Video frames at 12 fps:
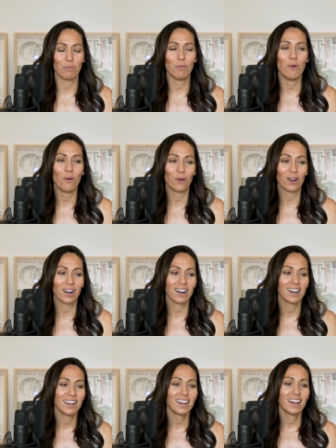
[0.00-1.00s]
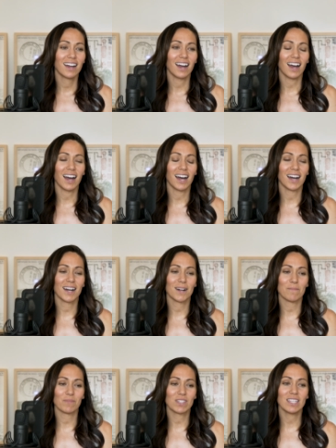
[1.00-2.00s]
more
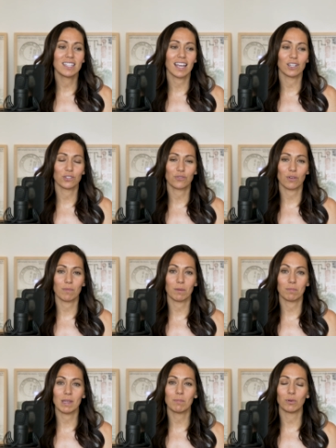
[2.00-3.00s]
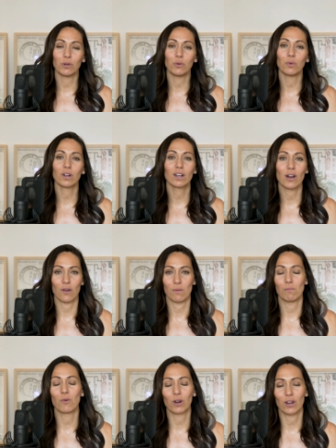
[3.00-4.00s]
um, details from the people who were co
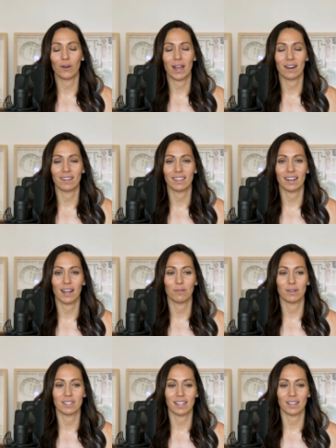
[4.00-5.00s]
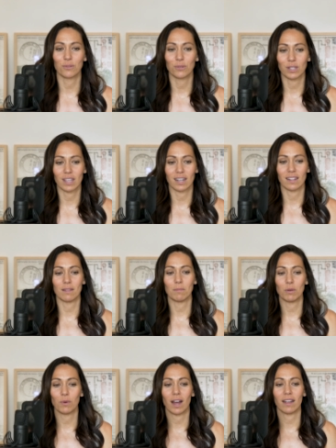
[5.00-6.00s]
more coherent than I was, like Julian and the
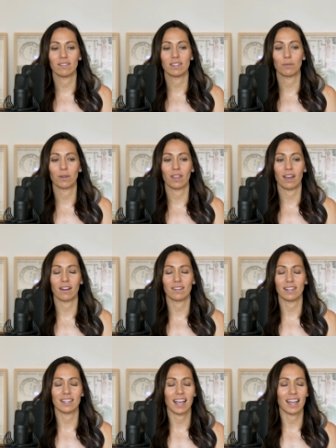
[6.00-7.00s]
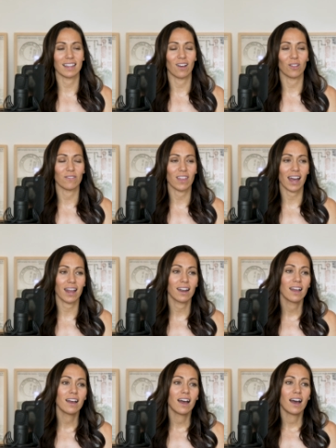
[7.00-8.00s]
midwives that were there and, and all of that.
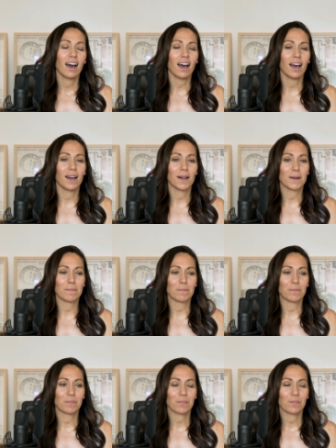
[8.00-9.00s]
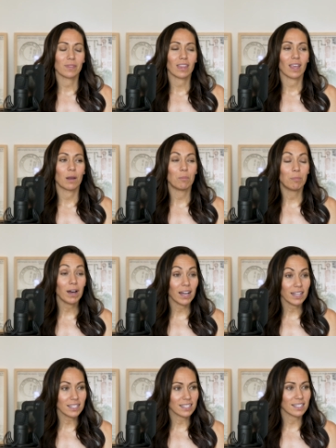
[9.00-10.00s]
Um,
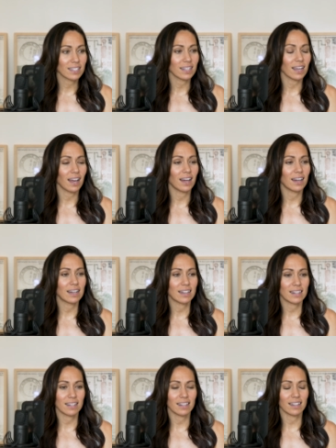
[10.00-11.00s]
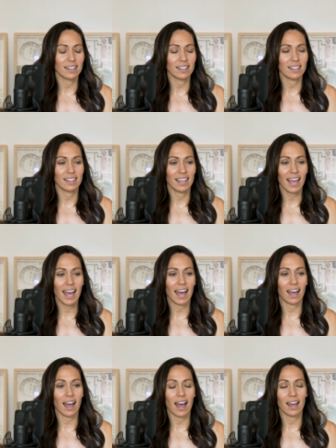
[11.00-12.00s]
but uh,
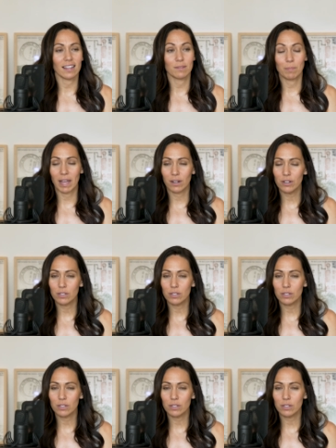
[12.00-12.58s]
yeah, I, Banner